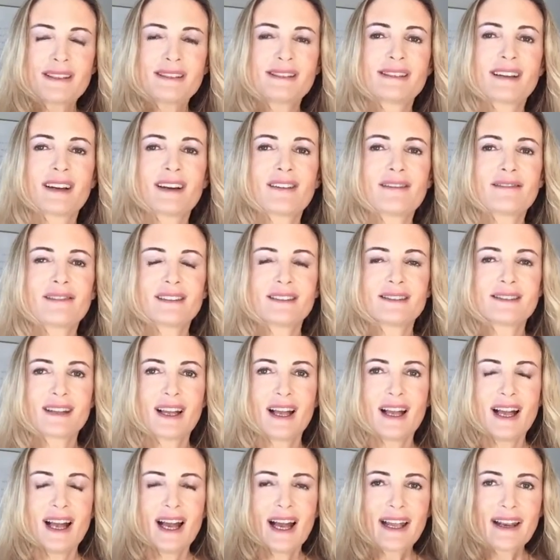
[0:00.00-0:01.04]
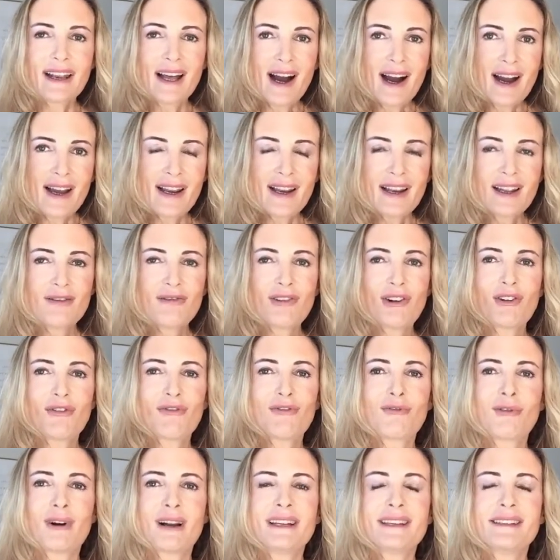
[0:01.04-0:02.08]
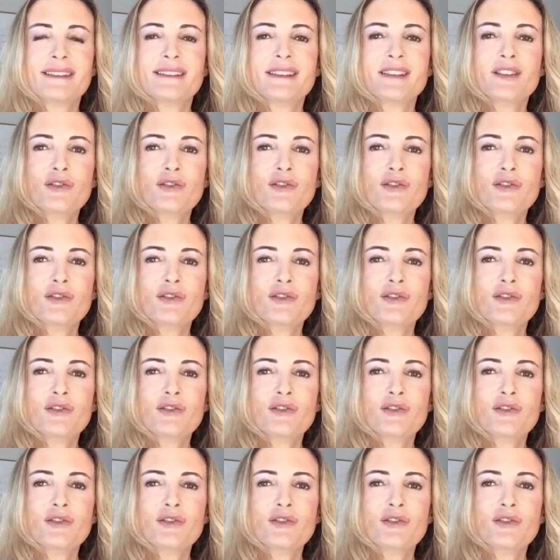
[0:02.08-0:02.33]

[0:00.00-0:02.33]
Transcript: service and high level of quality.